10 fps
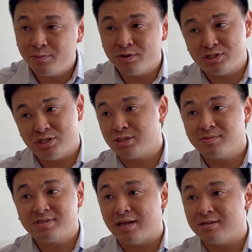
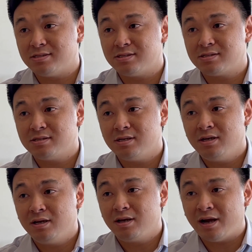circumstances,
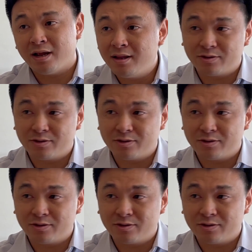kind of like